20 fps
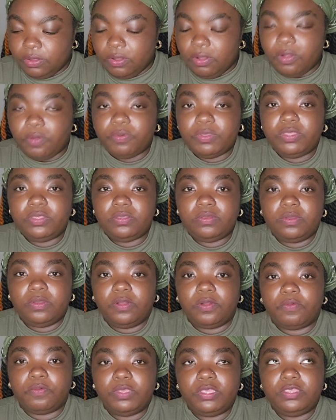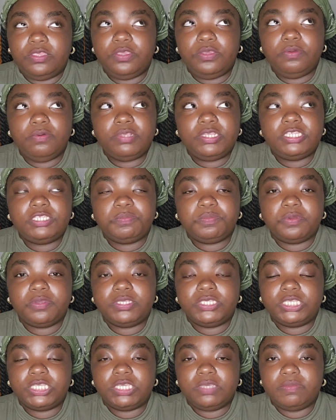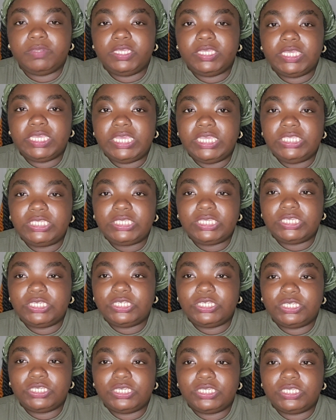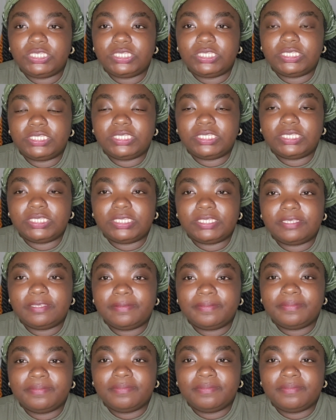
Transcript: or when or when you and this person communicates, it's just